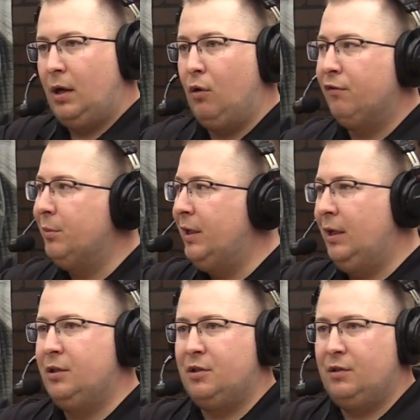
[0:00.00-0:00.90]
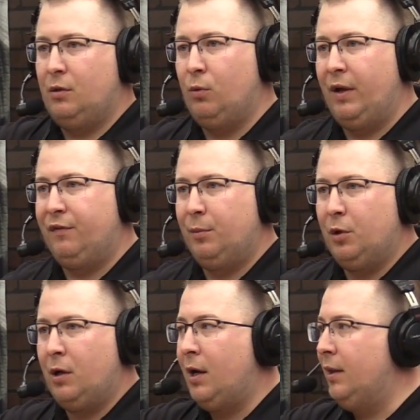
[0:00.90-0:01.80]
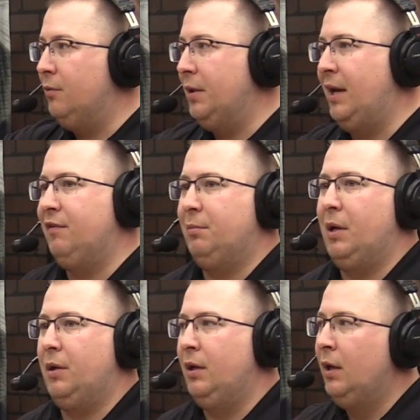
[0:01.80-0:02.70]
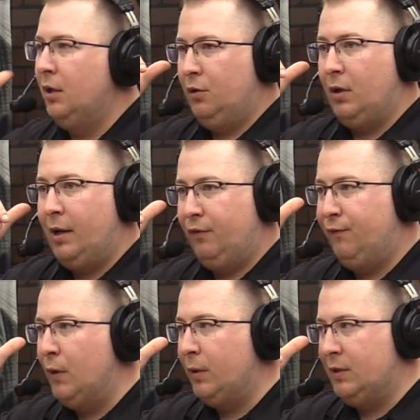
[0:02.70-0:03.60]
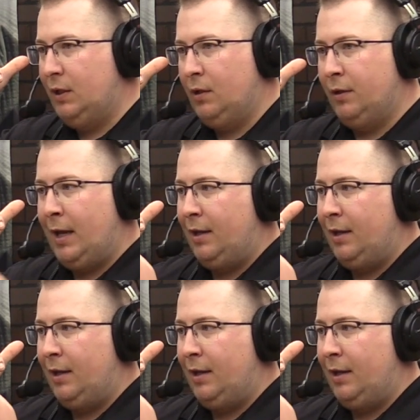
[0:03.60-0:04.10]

however many inches away from your eye that we have it mounted, your eye is focusing on that.